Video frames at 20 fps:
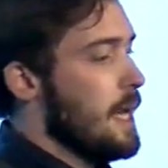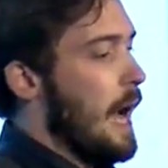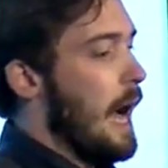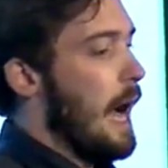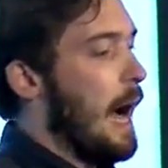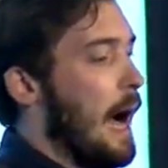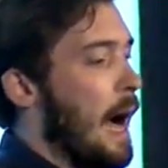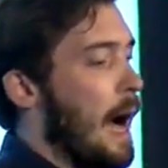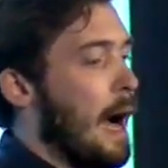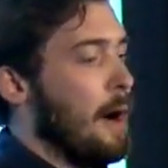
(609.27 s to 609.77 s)

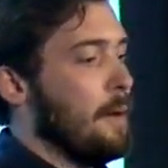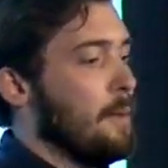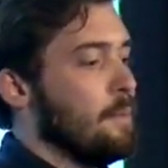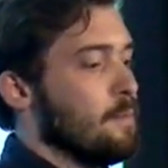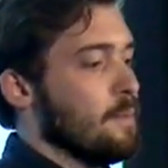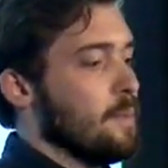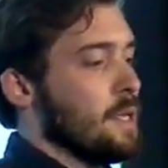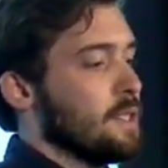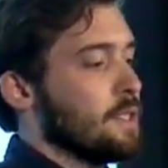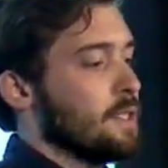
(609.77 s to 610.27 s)

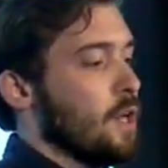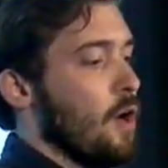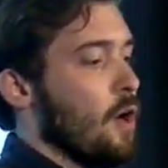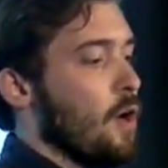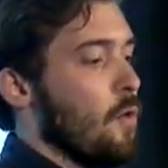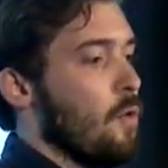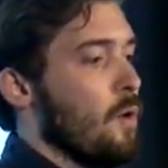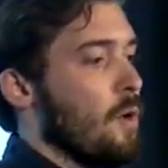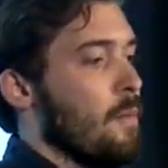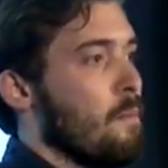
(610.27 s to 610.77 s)
Um,
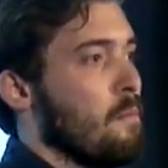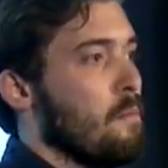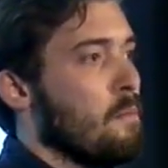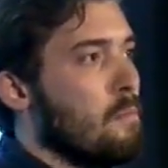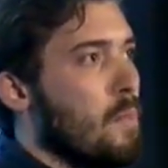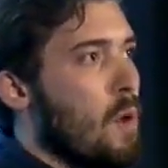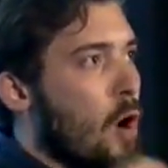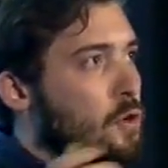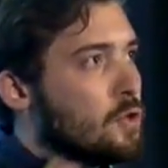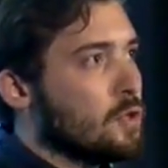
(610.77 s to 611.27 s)
so
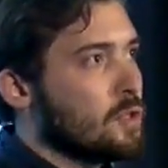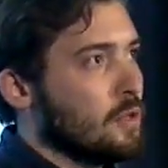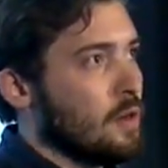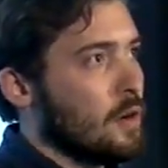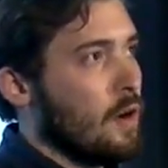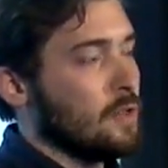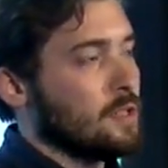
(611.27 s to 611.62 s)
most